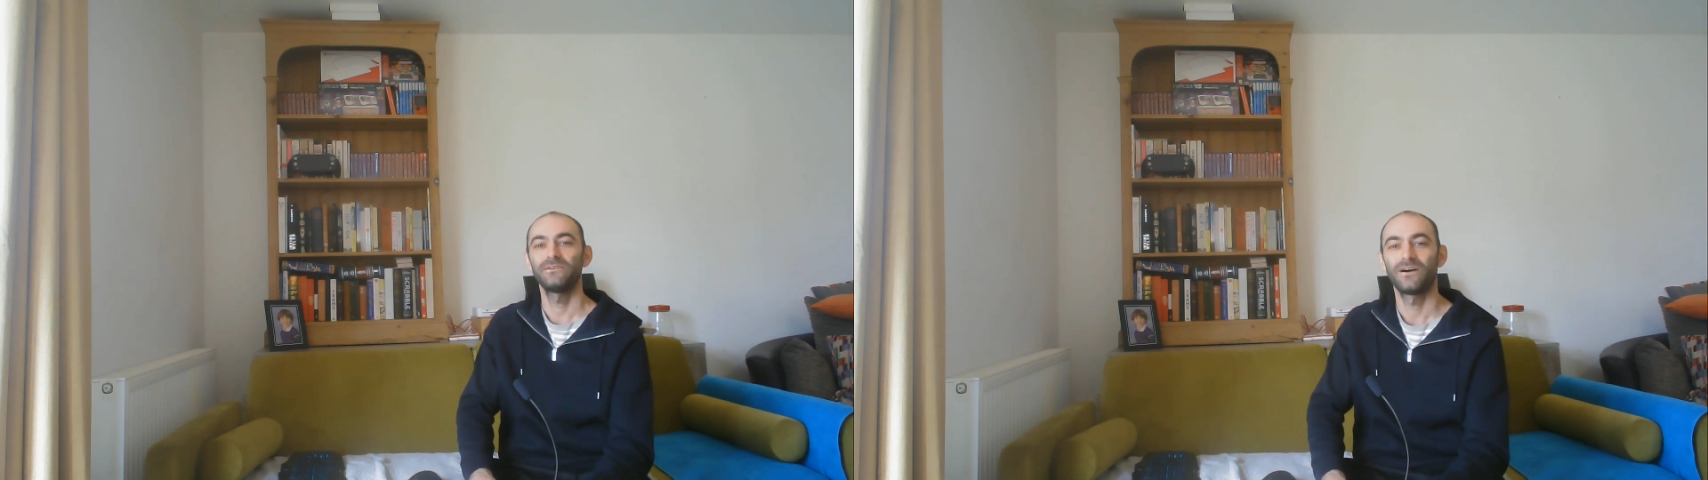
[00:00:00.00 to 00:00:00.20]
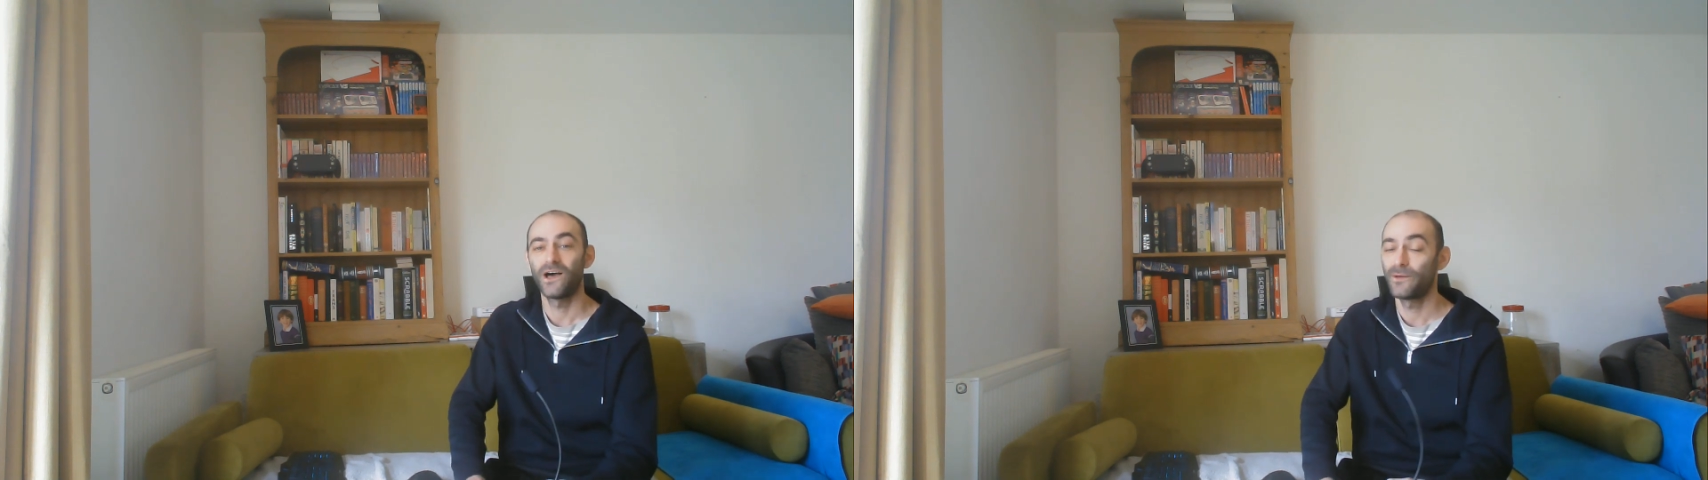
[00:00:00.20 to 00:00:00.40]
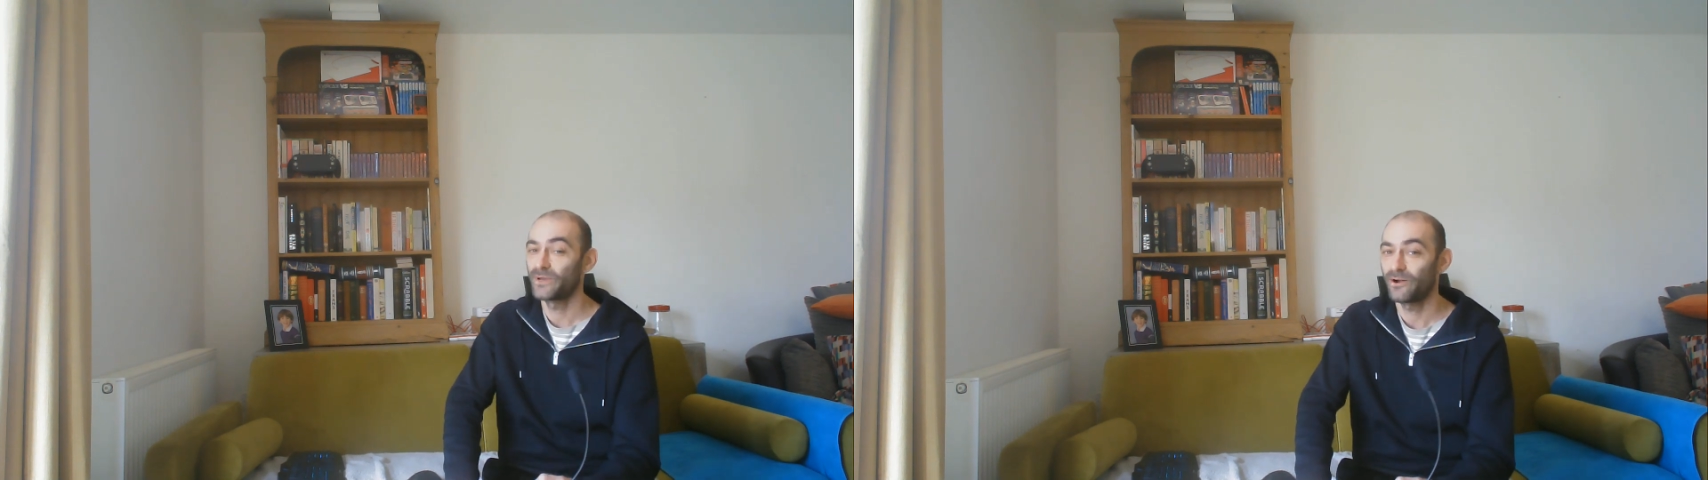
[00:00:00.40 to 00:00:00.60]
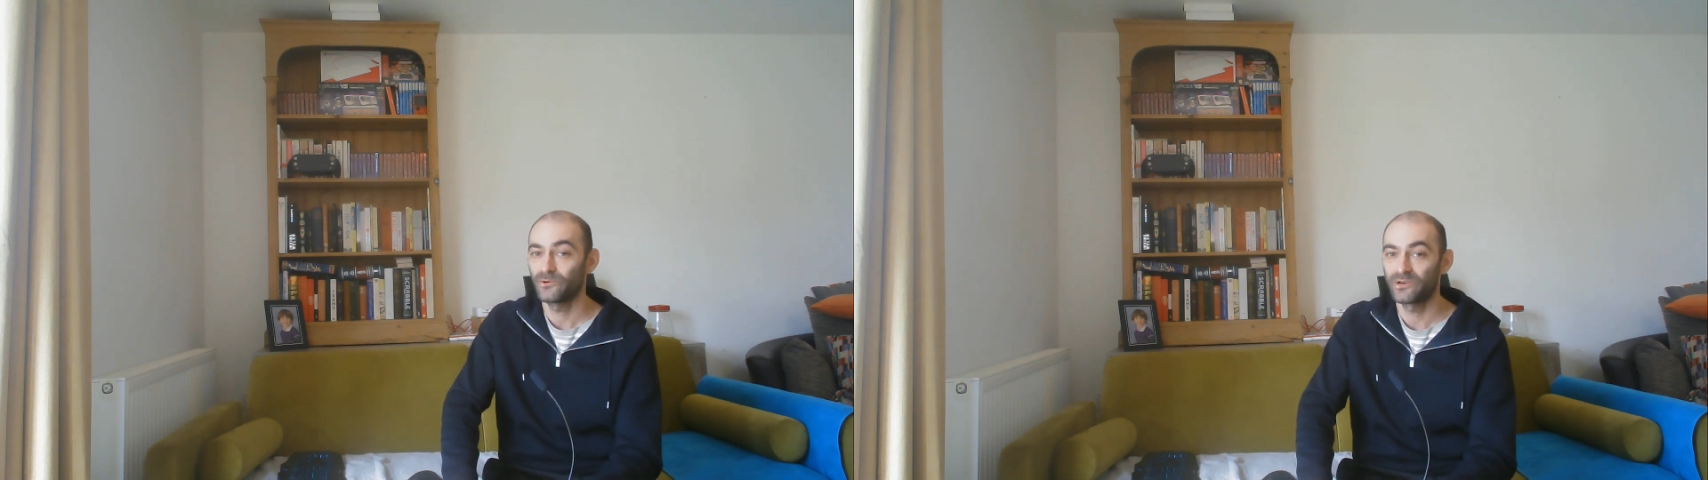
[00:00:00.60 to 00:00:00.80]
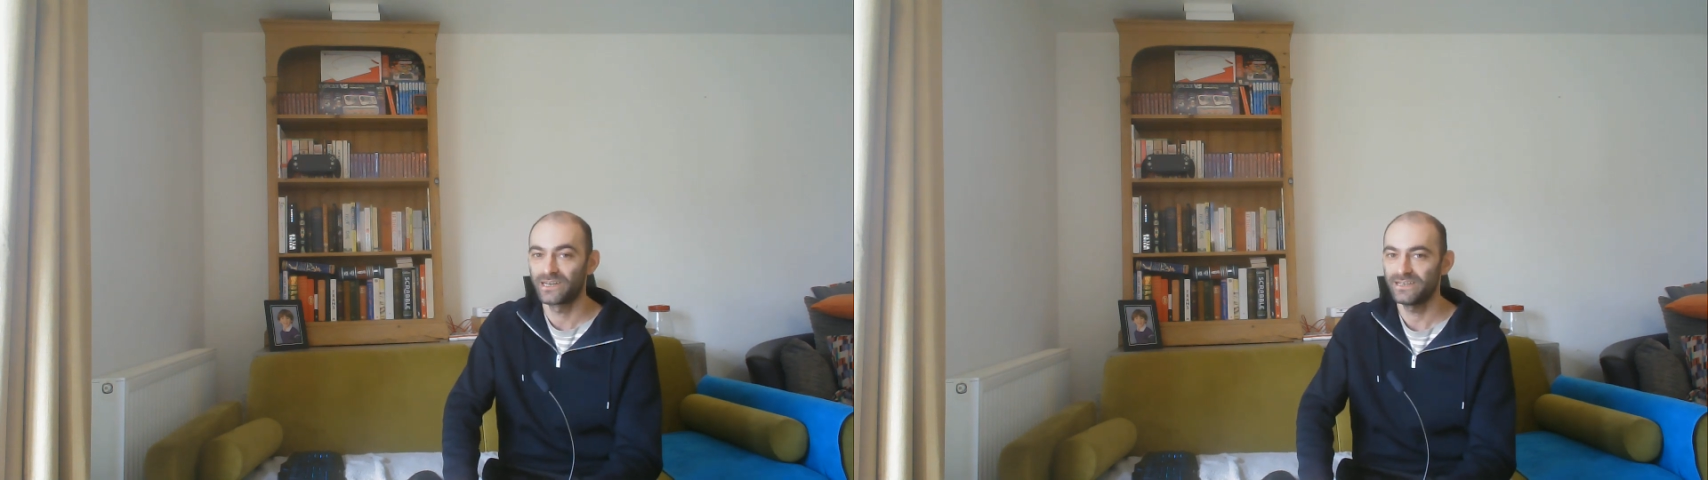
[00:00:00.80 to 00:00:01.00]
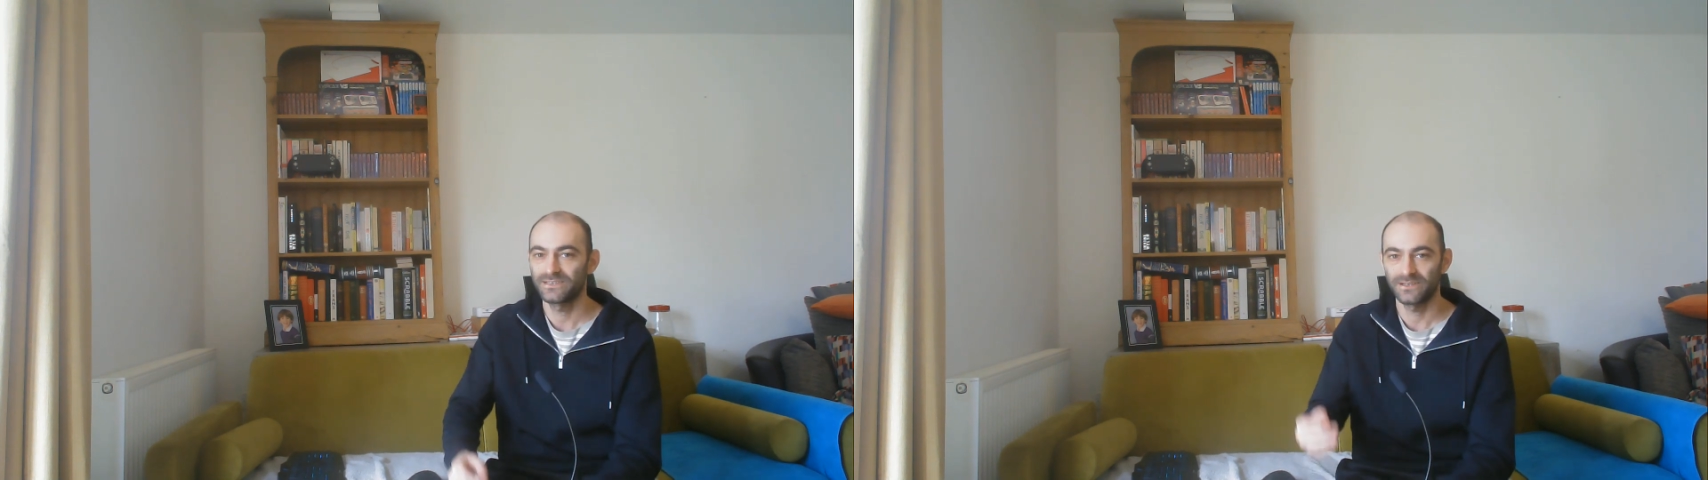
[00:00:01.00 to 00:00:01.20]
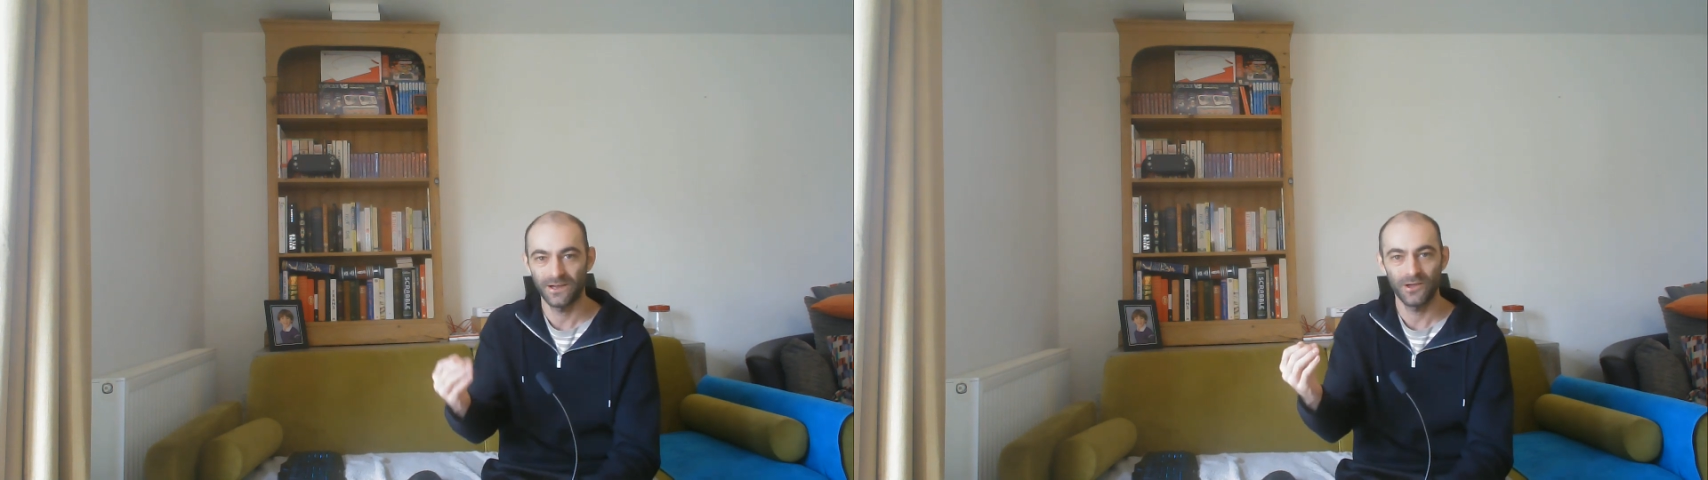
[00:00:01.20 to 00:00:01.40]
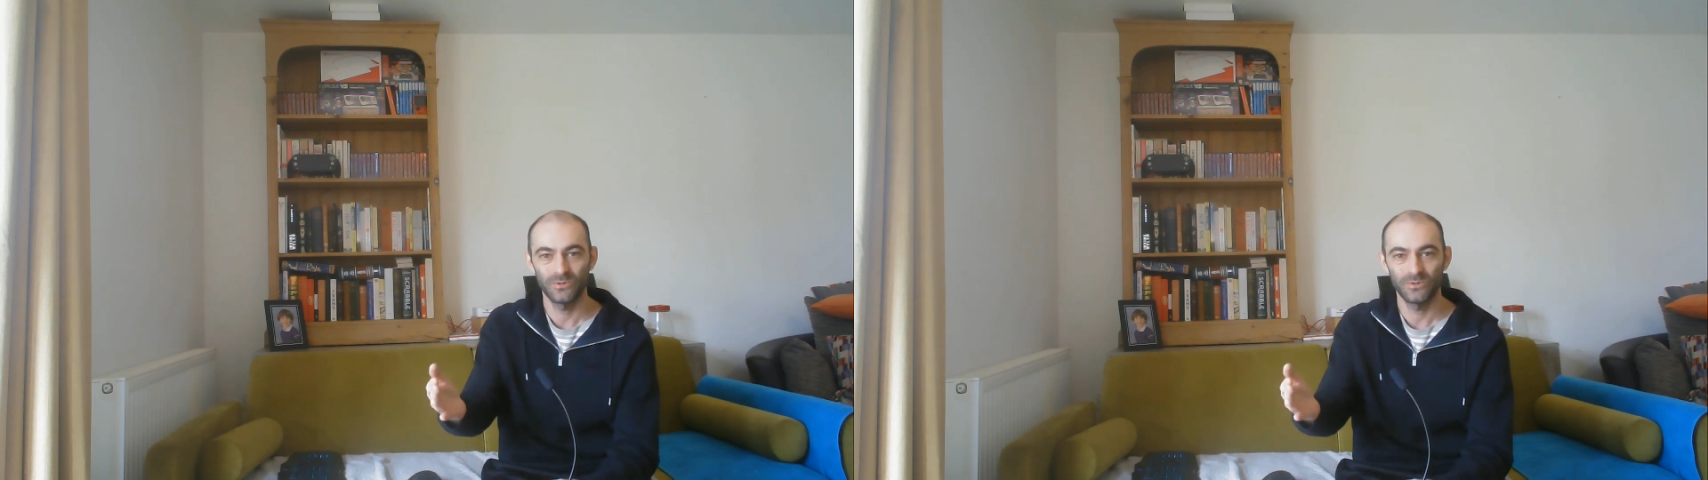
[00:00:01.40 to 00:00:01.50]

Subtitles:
I am now a royalist. I hope